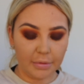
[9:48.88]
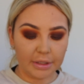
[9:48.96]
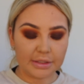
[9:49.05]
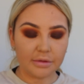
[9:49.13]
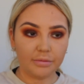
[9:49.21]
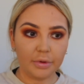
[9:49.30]

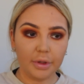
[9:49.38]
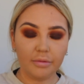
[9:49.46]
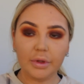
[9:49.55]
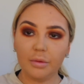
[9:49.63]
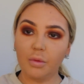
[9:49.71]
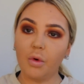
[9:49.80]
It's a
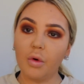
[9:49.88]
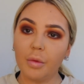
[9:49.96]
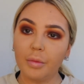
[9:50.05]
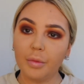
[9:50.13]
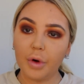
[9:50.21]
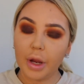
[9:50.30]
really
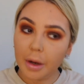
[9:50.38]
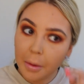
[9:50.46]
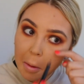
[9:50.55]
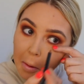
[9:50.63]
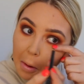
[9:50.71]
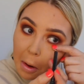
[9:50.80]
warm brown.
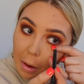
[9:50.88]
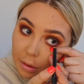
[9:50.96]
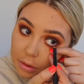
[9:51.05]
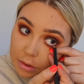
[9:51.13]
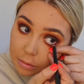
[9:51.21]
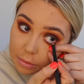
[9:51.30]

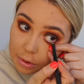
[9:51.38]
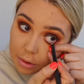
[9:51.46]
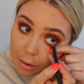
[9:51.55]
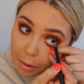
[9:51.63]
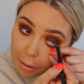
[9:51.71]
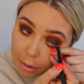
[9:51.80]
So I'm just going
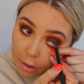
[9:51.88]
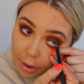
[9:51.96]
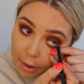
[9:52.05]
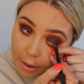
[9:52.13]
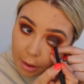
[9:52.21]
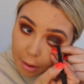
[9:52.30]
to
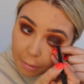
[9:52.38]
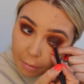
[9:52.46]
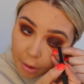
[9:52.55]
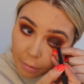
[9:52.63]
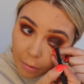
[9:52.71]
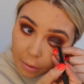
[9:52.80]
line
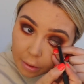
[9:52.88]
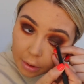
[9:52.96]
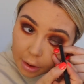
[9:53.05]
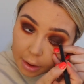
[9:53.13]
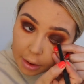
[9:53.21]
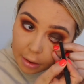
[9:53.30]
my
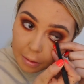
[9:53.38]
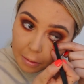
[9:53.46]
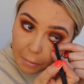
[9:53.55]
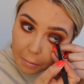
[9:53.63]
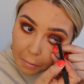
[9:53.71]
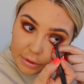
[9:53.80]
waterline.
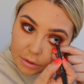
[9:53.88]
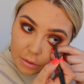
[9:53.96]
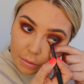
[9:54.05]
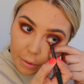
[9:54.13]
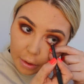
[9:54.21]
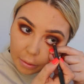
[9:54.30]
This
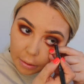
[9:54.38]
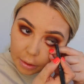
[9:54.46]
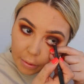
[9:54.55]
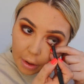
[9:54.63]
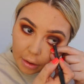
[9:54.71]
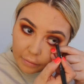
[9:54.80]
will work really
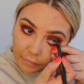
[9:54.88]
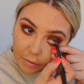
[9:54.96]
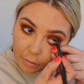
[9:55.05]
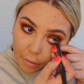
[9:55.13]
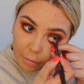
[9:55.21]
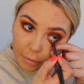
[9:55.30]
well if
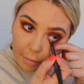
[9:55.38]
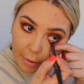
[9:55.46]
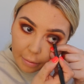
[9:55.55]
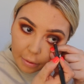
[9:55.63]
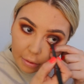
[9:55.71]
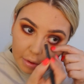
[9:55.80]
you warm them
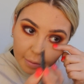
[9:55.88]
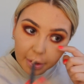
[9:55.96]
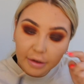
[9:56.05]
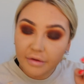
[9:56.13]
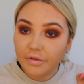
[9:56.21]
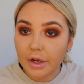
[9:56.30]
up on the
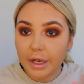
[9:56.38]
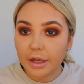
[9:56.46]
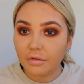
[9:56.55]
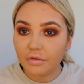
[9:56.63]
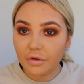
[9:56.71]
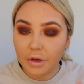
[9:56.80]
back of your
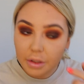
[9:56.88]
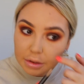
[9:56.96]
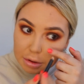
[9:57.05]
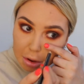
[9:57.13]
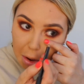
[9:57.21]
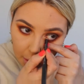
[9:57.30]
hand
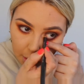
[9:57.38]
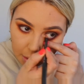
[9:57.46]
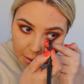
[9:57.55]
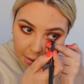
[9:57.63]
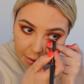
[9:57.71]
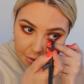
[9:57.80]
first,
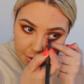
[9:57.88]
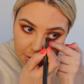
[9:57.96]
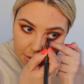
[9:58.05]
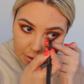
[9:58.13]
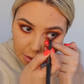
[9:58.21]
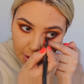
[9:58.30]
and they should
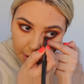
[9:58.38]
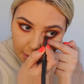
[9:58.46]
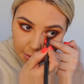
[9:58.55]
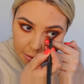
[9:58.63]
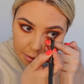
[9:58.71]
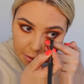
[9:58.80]
just glide
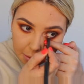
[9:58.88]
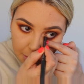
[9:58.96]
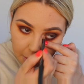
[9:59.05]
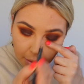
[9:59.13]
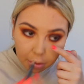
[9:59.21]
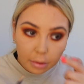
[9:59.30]
onto
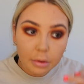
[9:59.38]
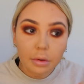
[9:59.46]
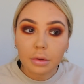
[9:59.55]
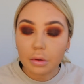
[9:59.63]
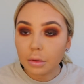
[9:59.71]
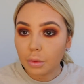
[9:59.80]
your
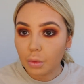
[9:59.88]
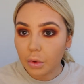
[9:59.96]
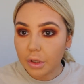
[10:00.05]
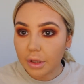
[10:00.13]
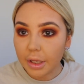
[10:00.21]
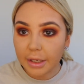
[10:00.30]

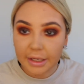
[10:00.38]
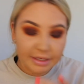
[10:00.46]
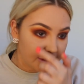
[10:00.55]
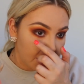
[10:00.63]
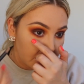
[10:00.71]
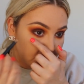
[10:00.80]
waterline
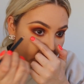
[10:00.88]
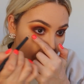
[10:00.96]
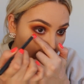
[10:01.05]
easy as.